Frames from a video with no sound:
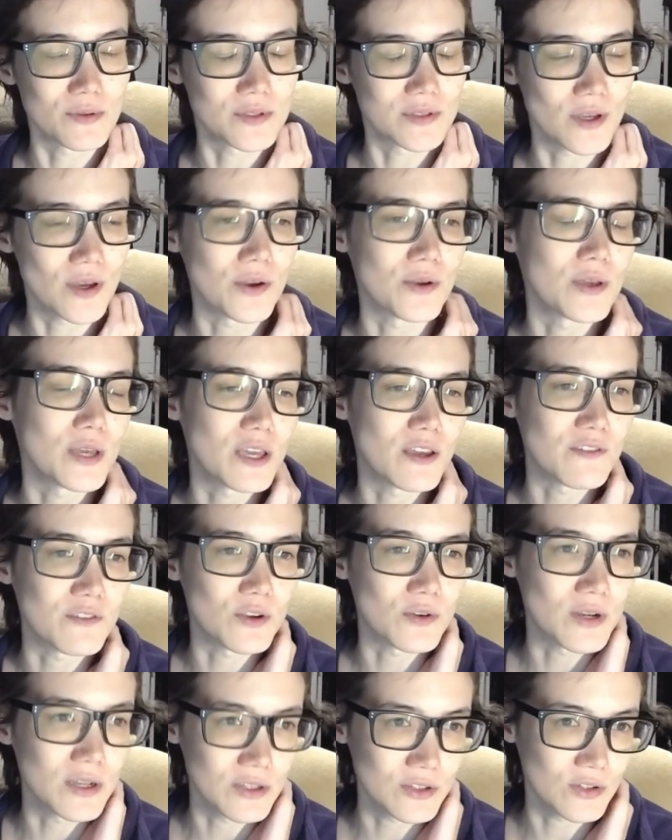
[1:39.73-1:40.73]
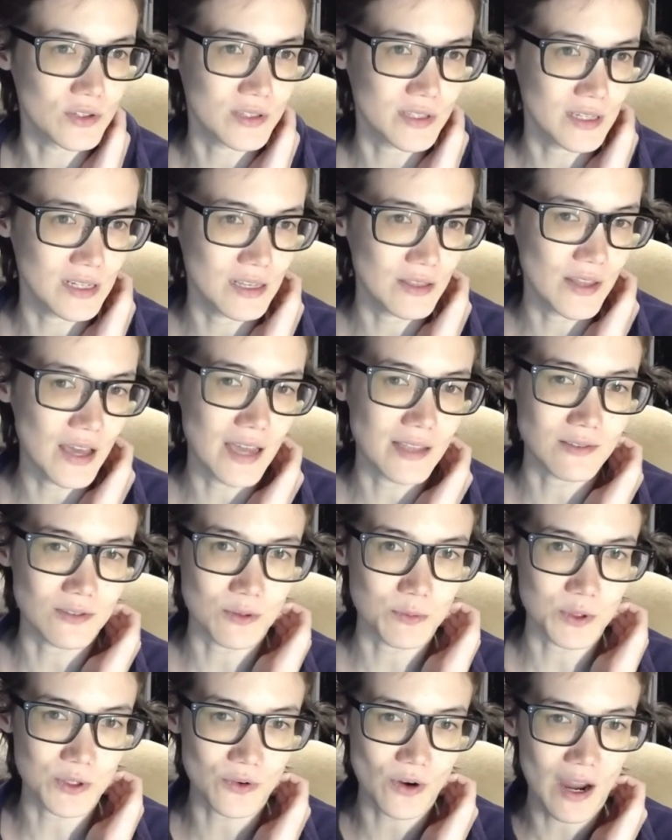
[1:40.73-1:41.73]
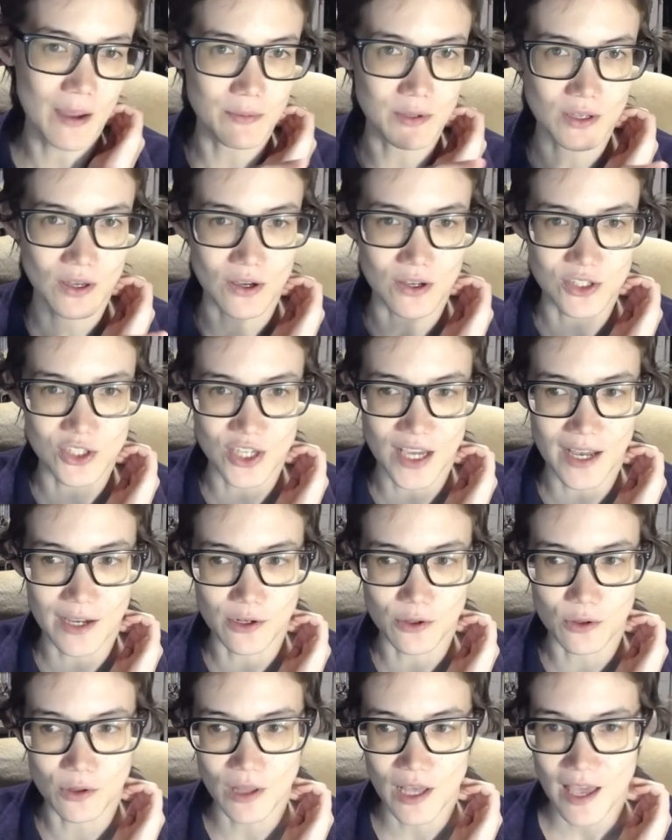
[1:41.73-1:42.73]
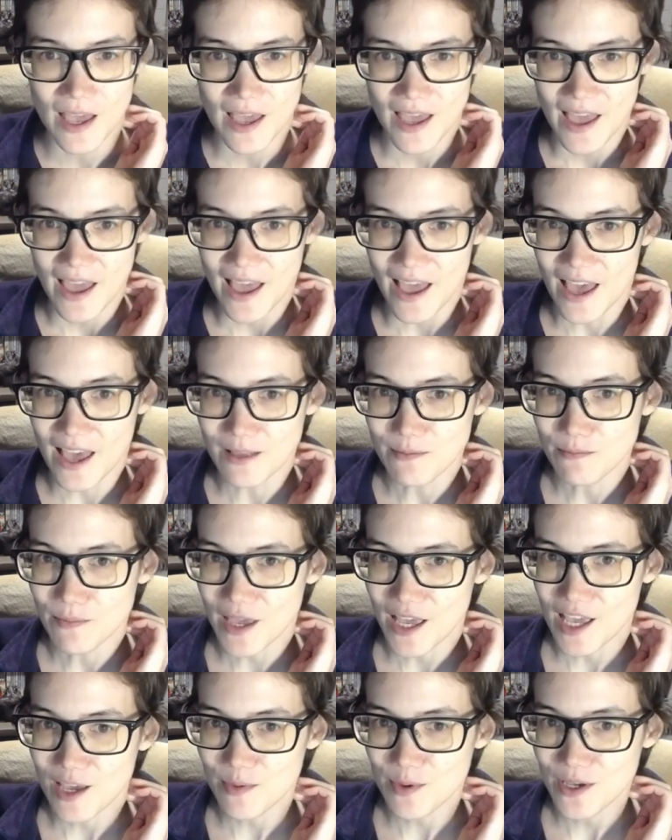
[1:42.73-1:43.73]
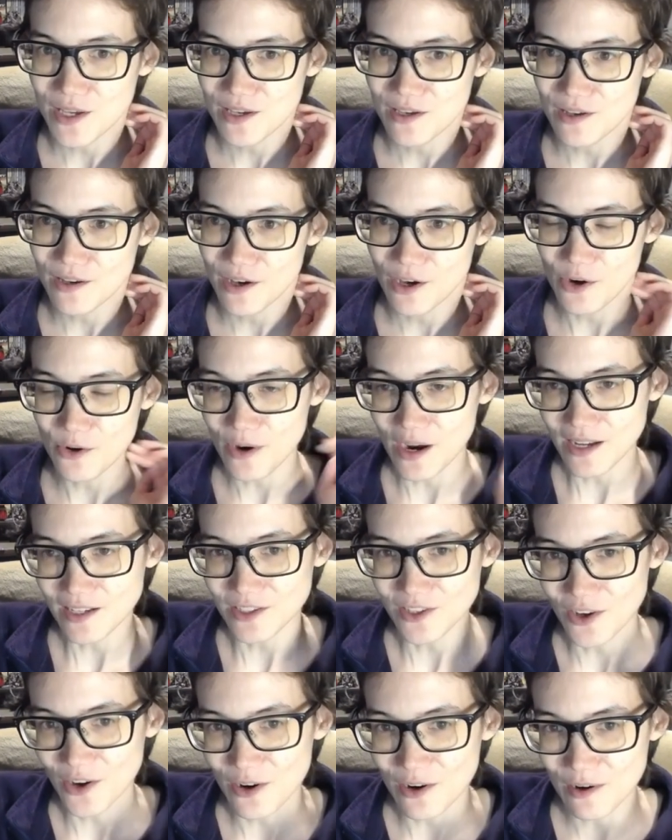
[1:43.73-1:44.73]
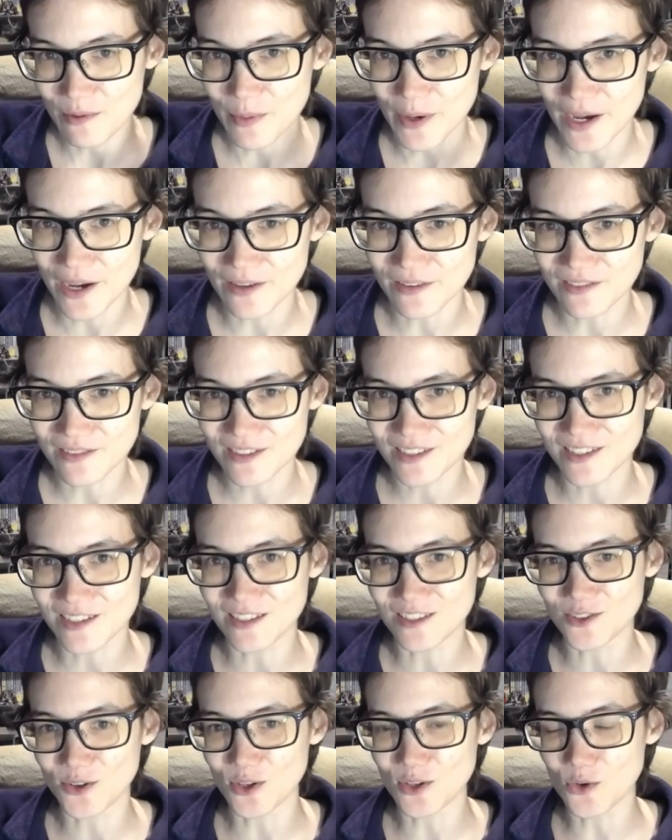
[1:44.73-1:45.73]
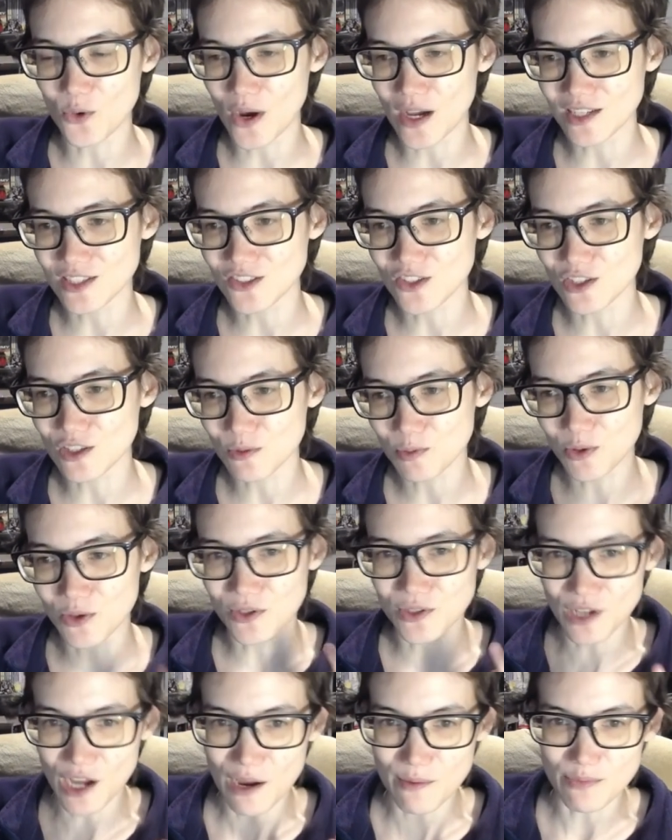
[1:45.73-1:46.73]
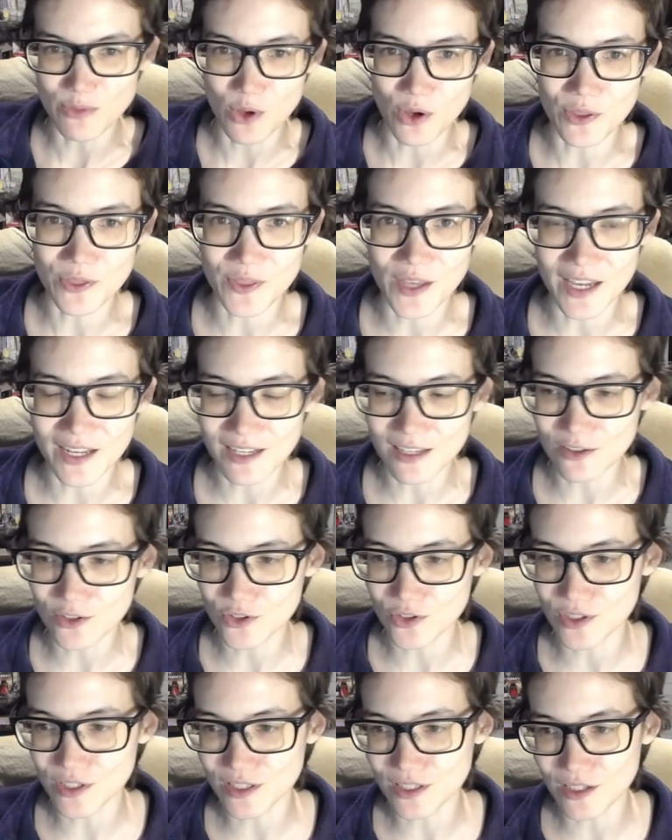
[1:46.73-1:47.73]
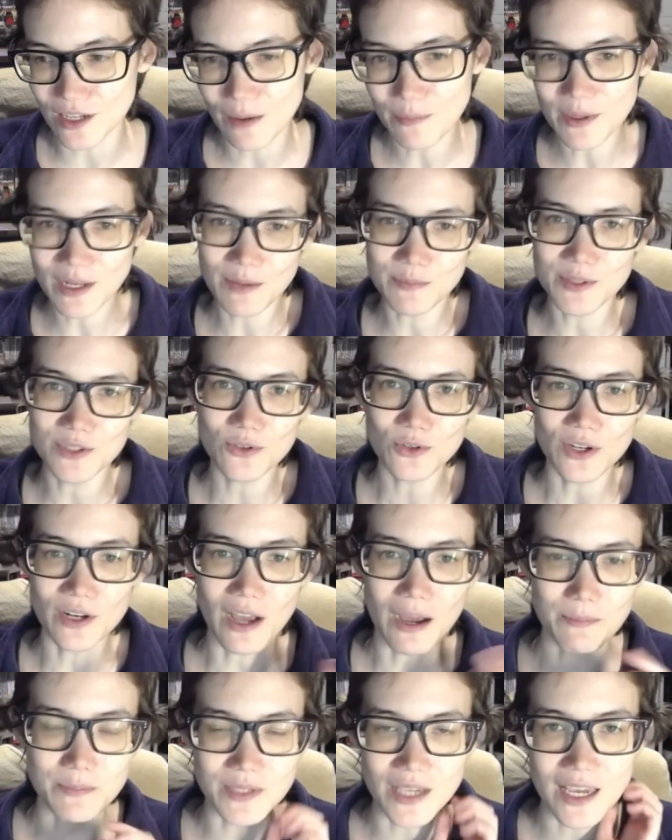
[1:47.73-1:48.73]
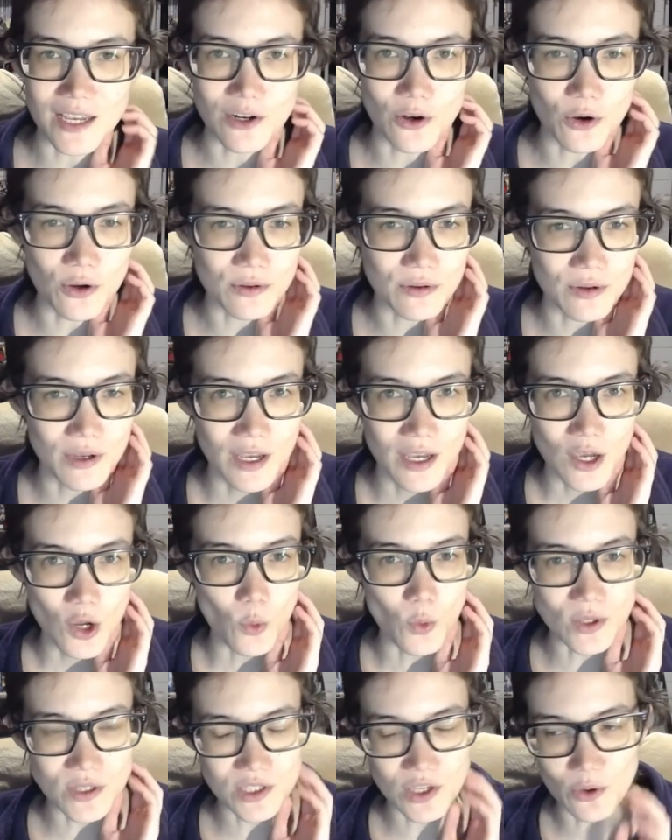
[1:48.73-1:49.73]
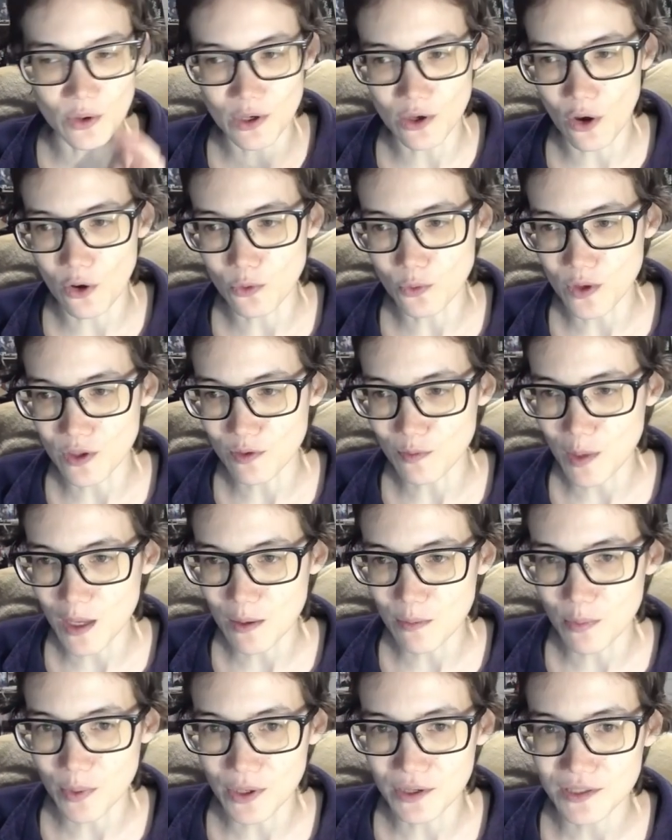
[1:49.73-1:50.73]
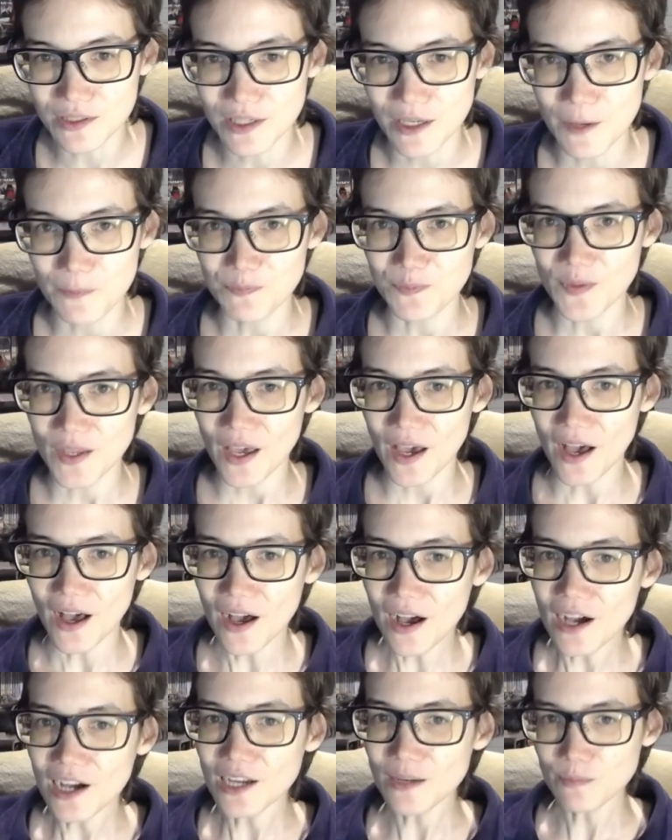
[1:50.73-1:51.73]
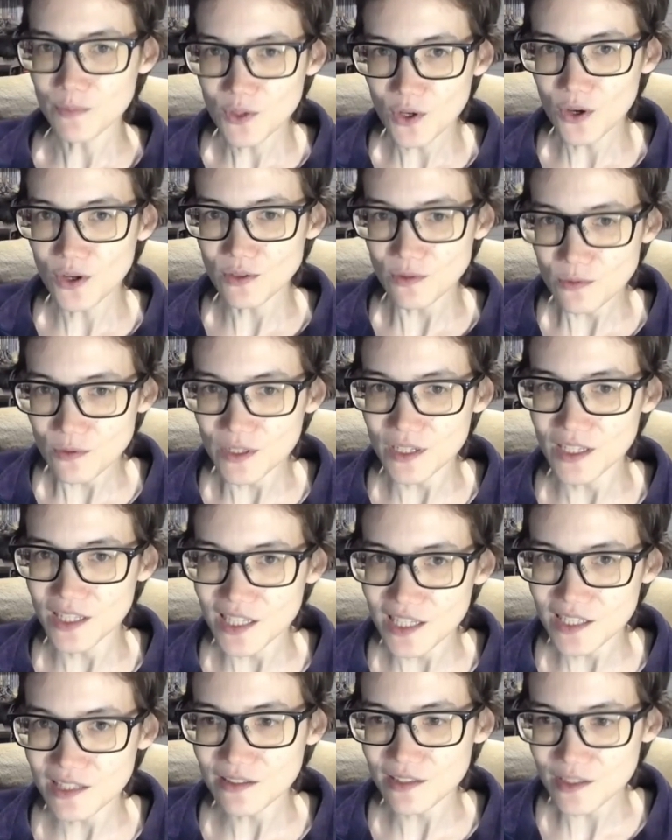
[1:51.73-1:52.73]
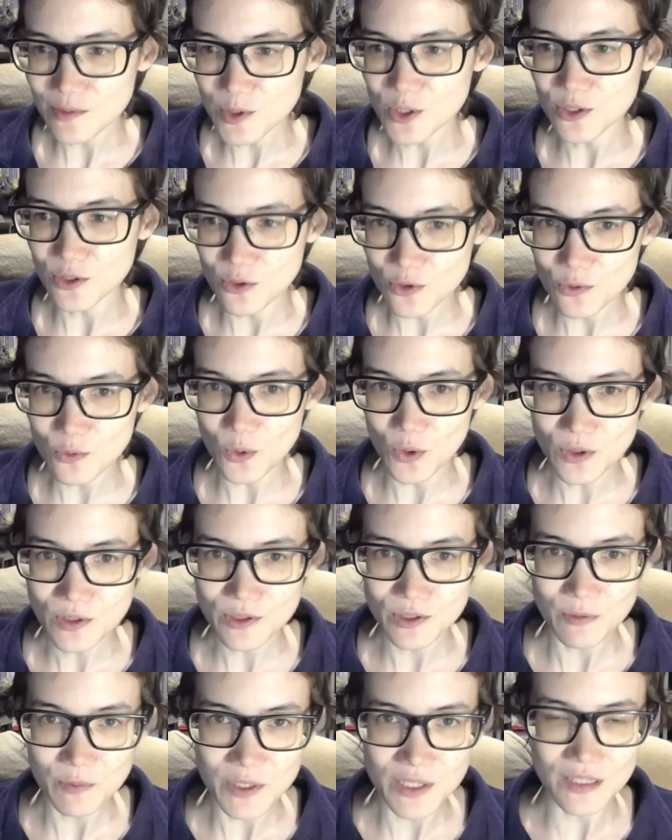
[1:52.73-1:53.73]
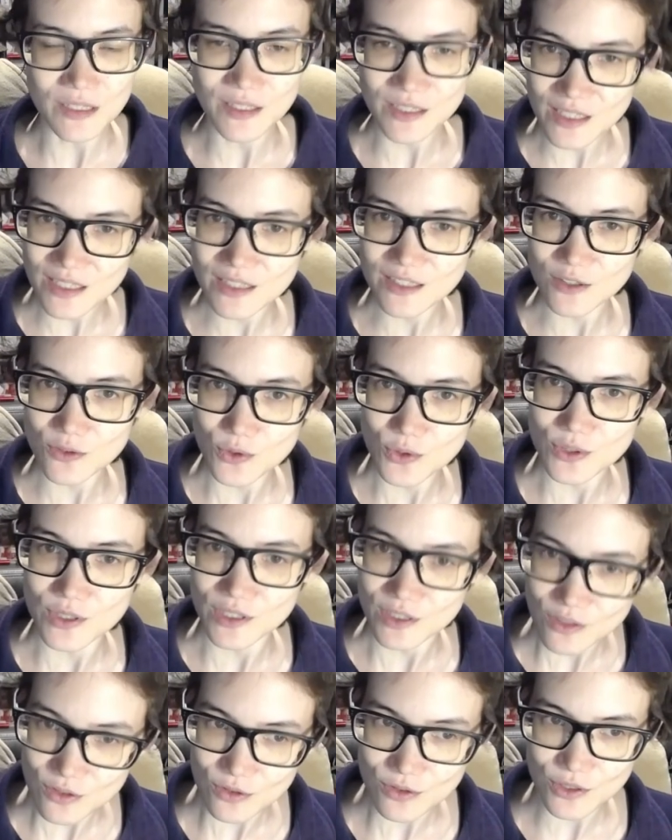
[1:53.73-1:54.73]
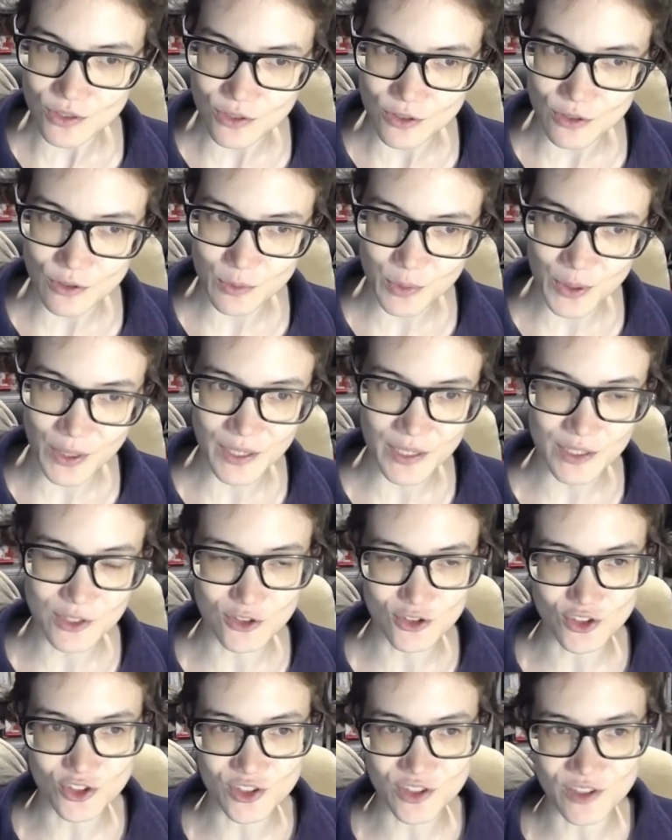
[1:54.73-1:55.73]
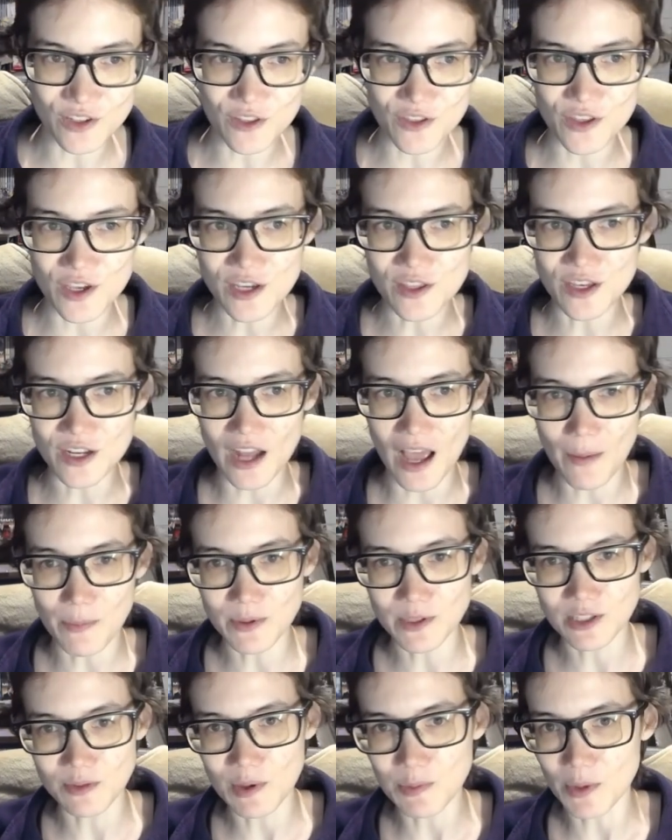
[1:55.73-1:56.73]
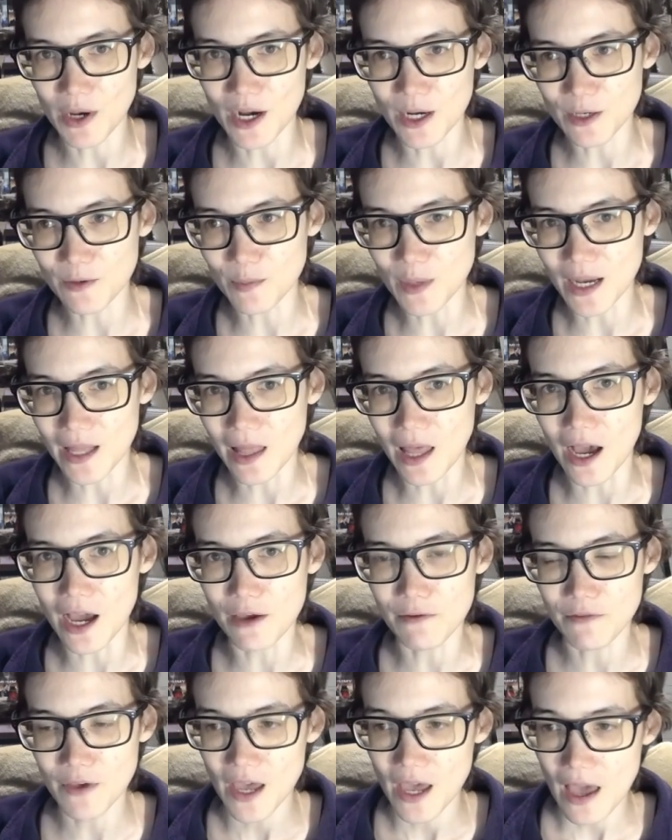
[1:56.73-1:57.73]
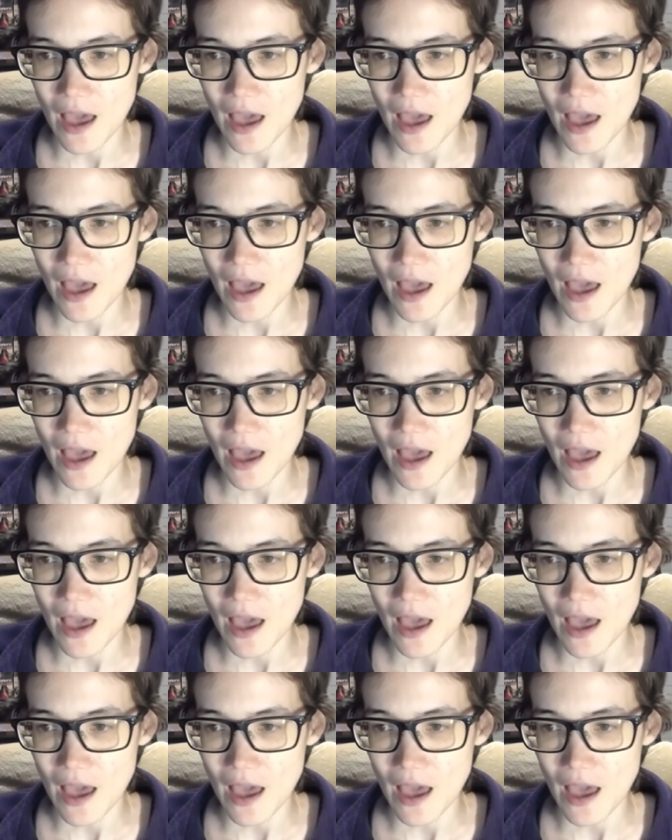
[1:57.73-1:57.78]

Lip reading: So if you're interested in that, subscribe to her channel, and maybe harass her about schizoid questions because I'm not that interested. I mean, I'm still gonna update on what's going on with me, but I'm not really someone who wants to be a schizoid YouTuber. It's just a thing that happens to be part of my life.